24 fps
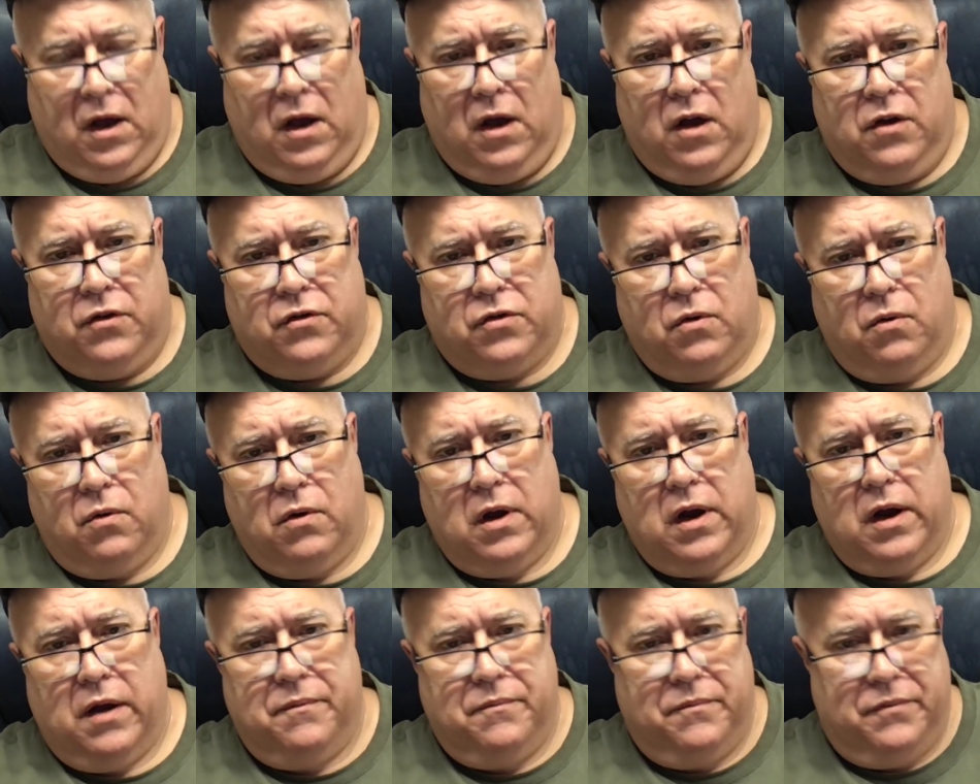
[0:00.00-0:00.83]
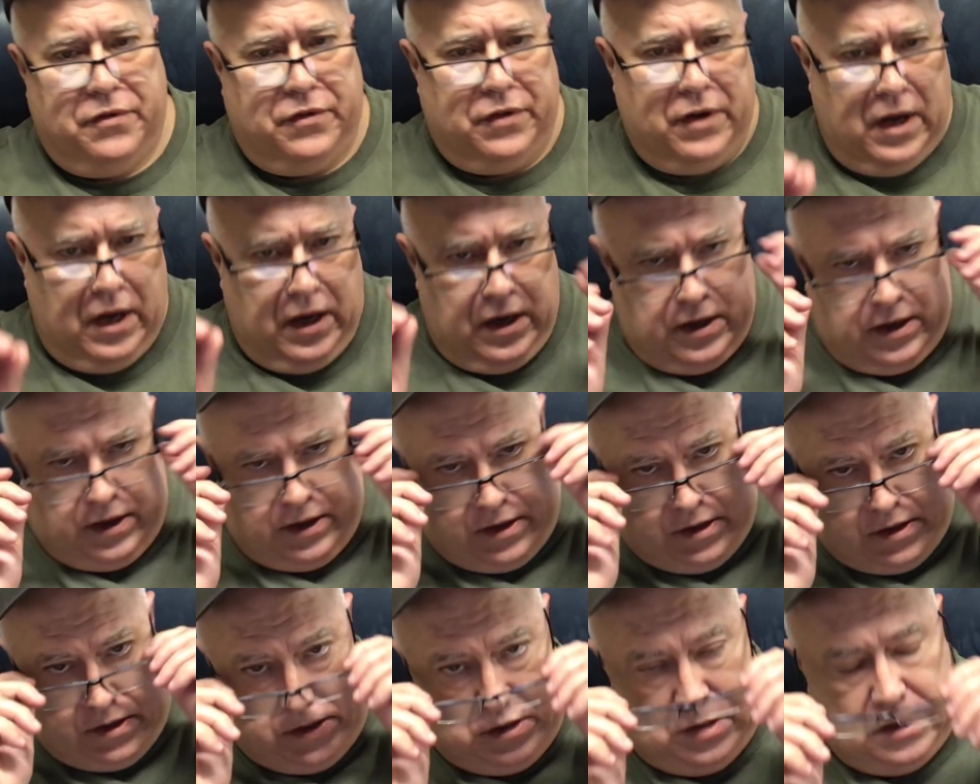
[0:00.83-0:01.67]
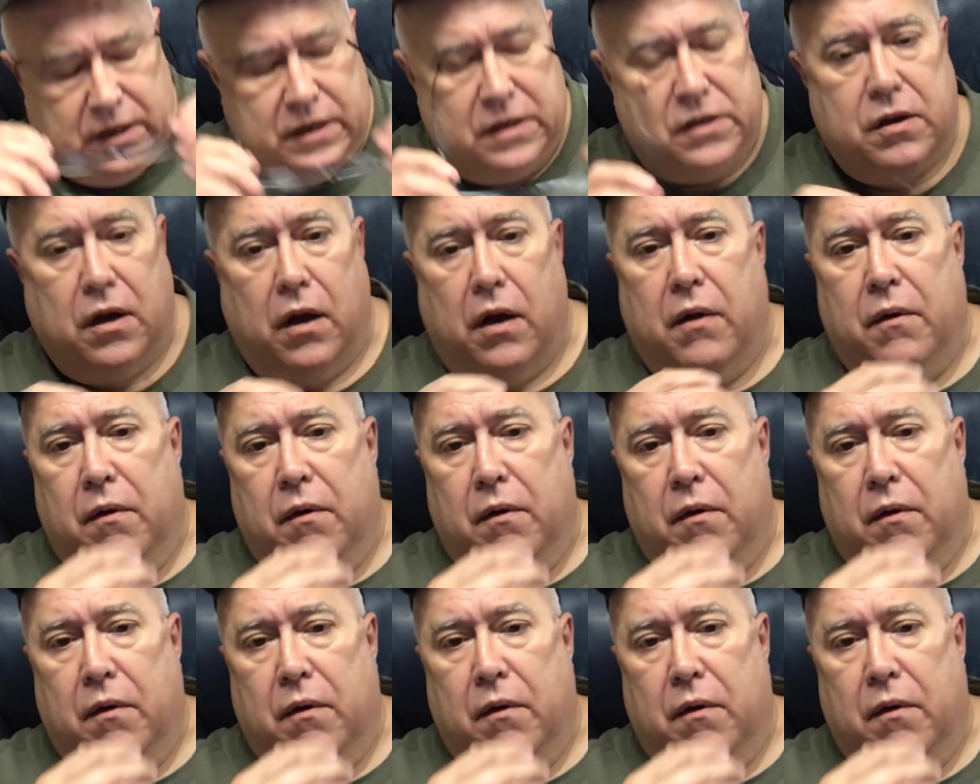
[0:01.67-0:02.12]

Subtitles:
So what I'm saying is this: